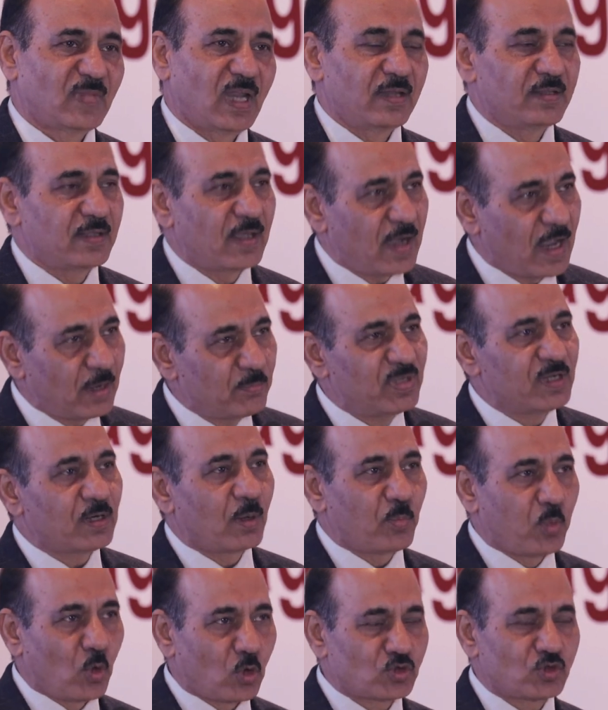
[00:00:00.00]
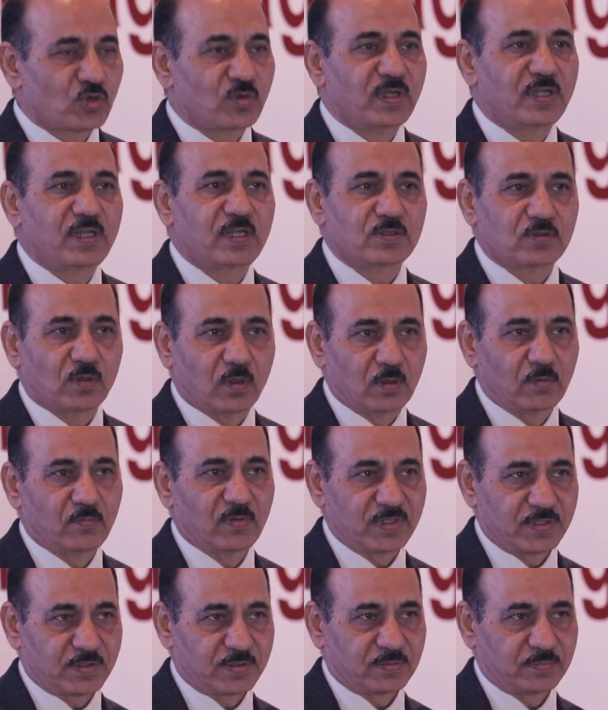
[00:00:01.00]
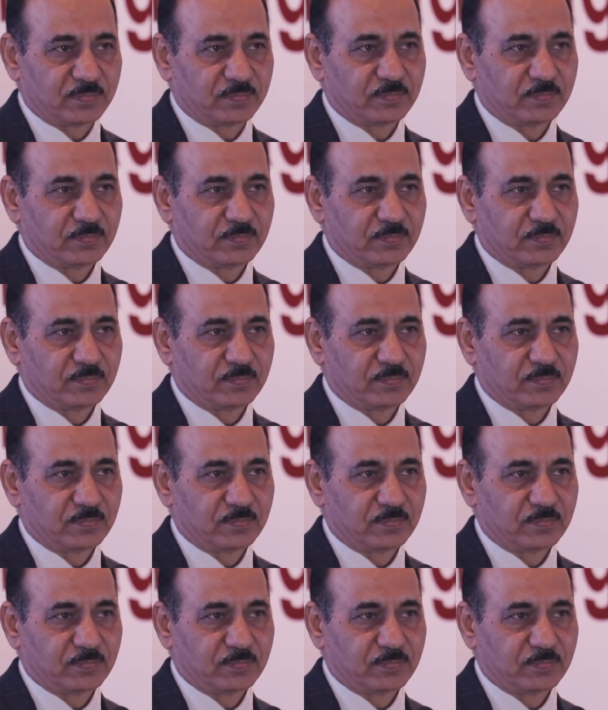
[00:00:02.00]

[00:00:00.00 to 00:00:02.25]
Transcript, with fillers: and there have been opportunities always.